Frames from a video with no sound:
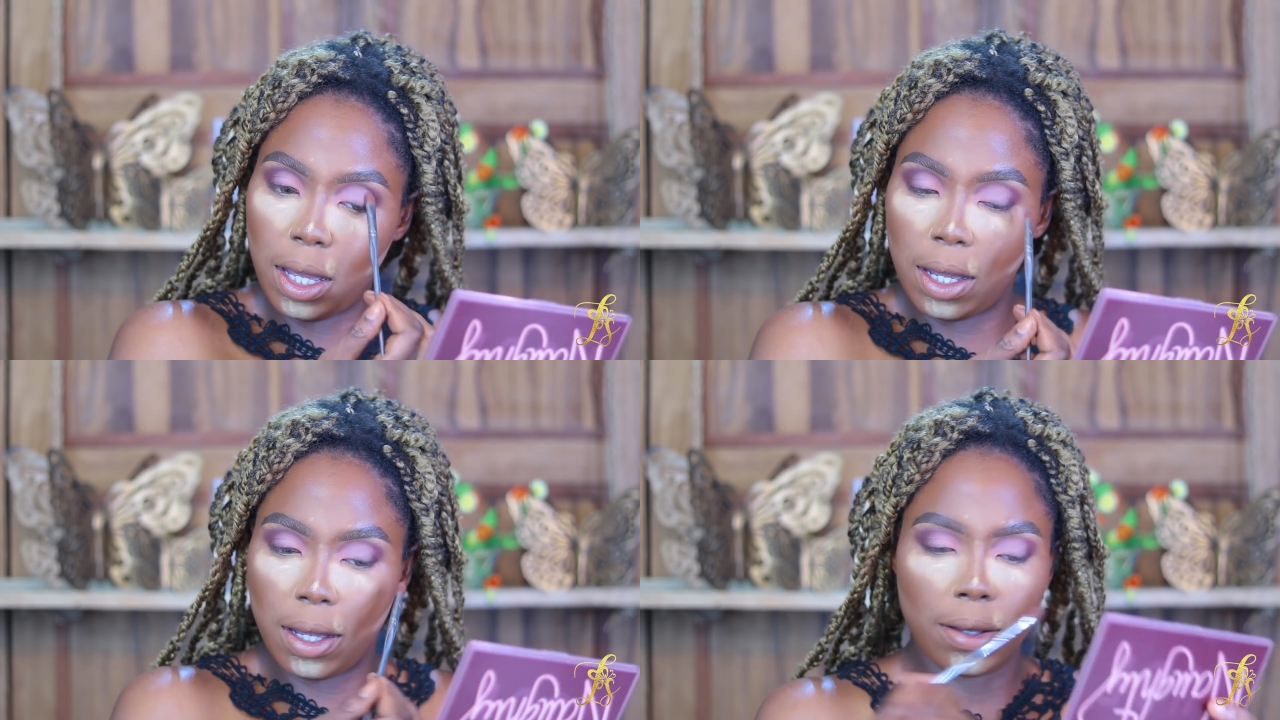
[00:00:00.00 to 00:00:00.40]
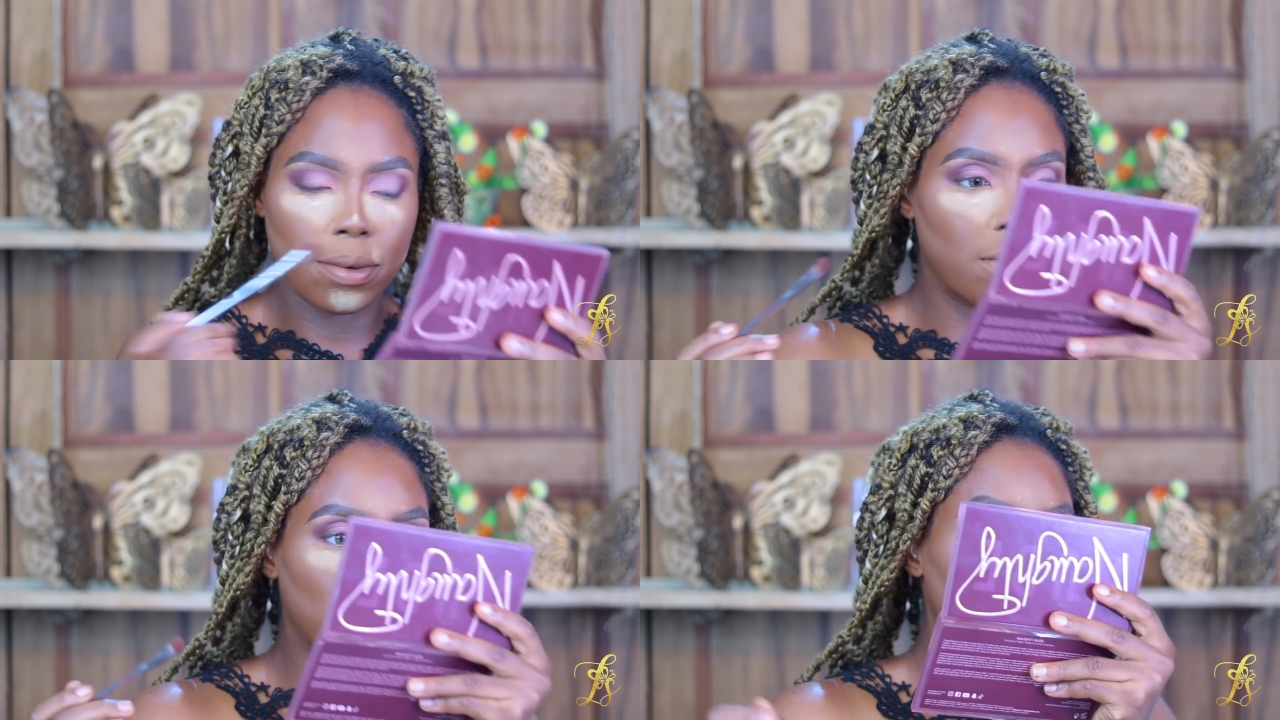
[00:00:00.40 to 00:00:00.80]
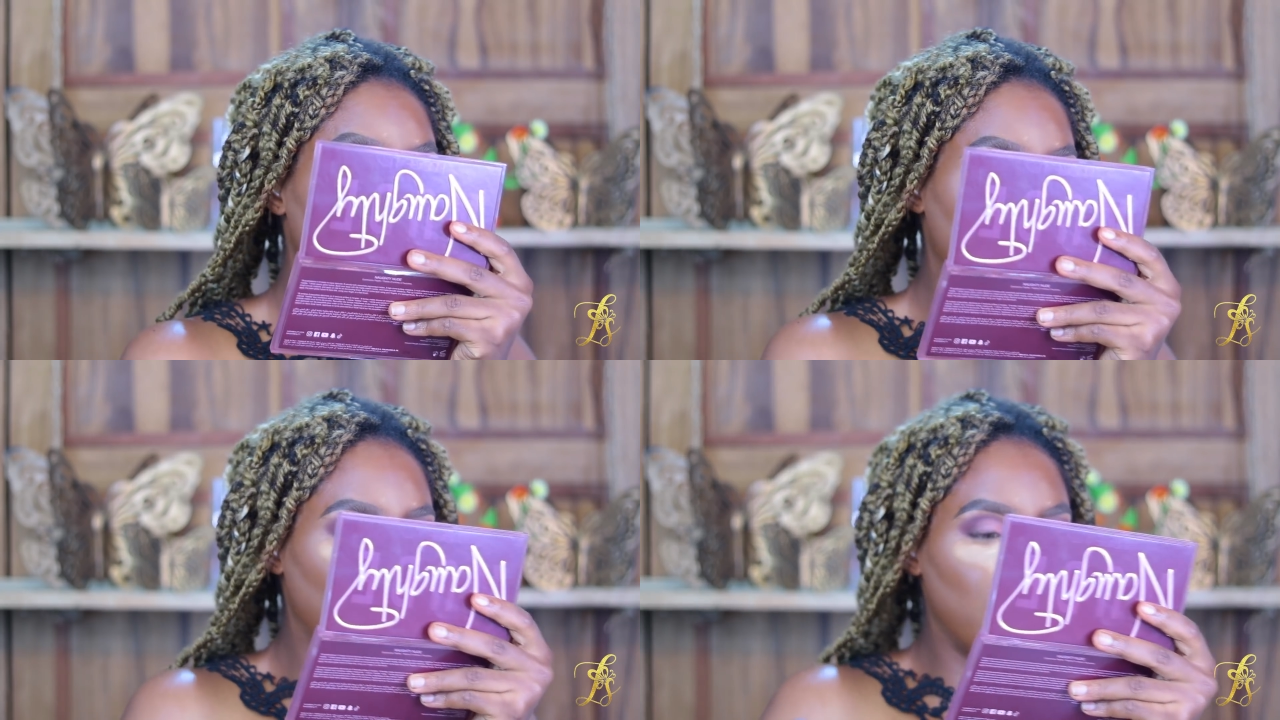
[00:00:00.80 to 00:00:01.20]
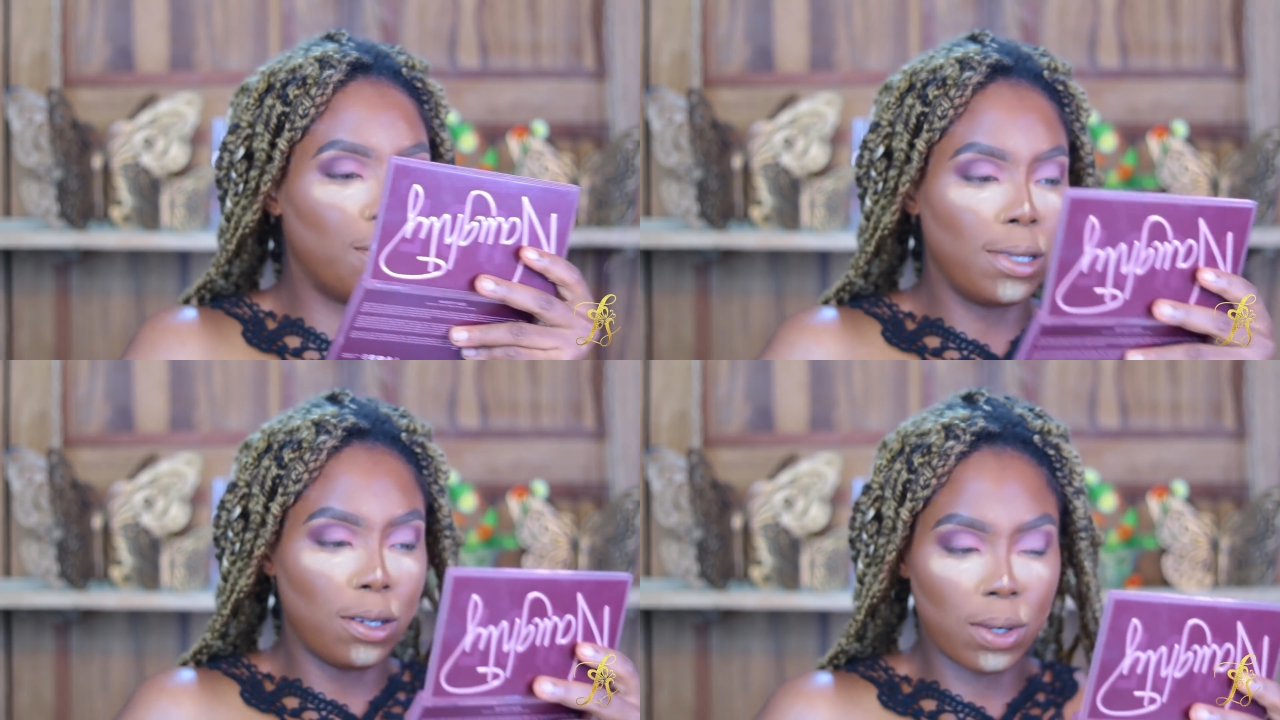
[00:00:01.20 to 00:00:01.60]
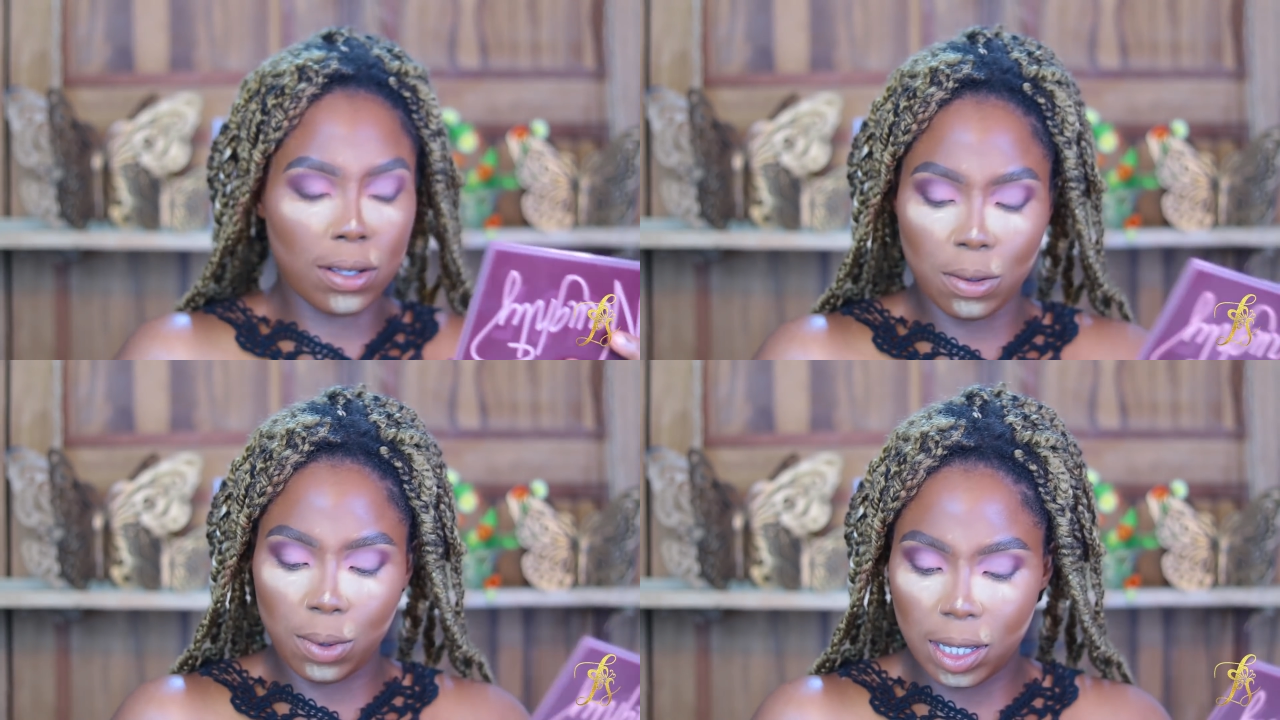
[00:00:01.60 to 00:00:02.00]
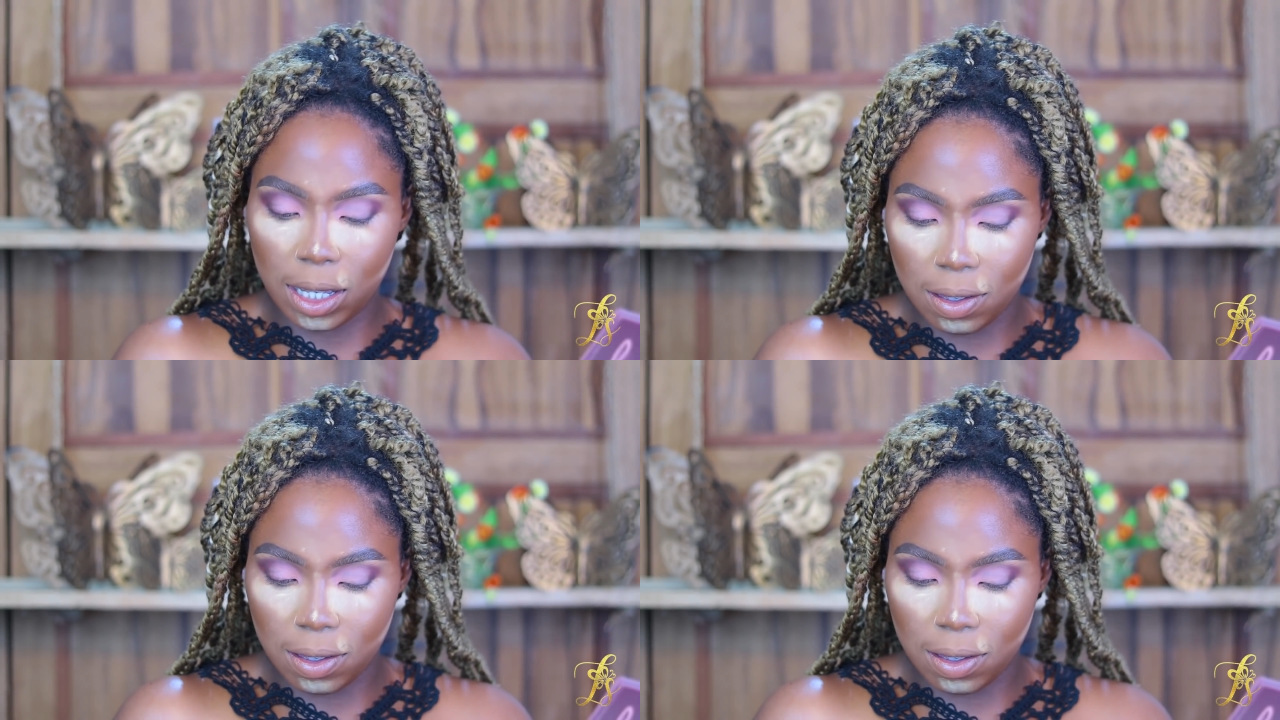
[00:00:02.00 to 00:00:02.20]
And understandably, he went away